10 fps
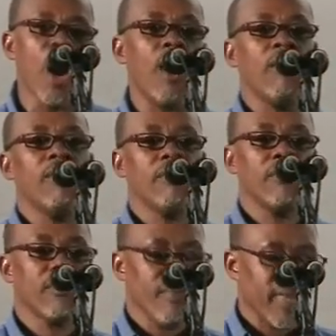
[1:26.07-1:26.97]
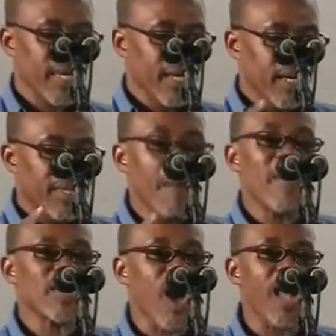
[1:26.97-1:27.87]
know, they
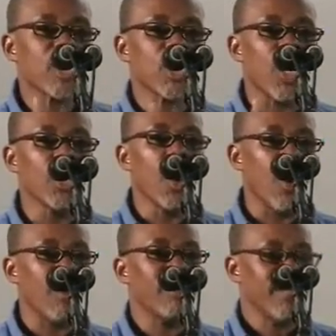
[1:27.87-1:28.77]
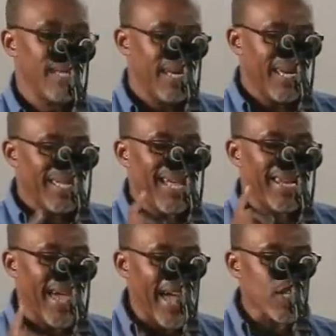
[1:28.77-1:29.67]
must also know
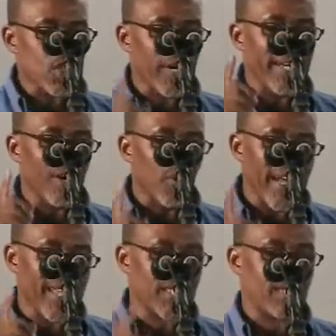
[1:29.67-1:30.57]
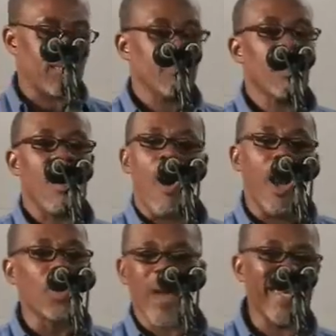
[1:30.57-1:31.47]
that entering a race
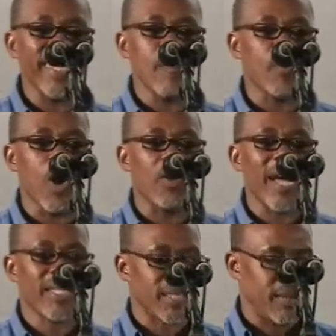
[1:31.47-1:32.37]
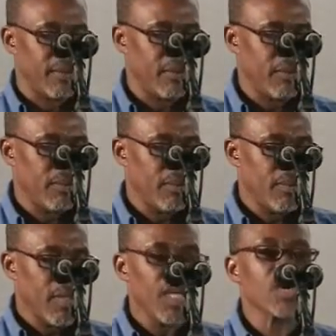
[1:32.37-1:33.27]
already in progress
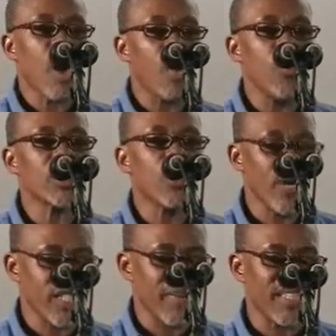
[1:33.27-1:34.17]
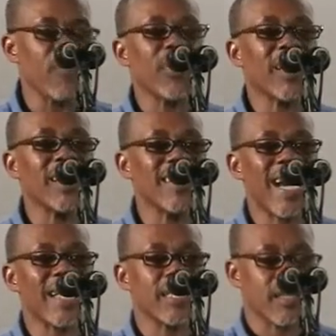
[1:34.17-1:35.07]
is always going to be a difficult
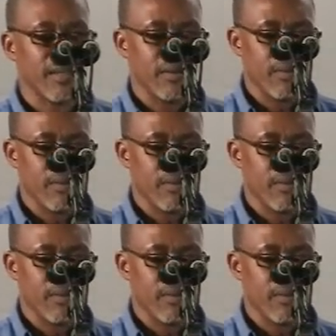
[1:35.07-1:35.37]
task.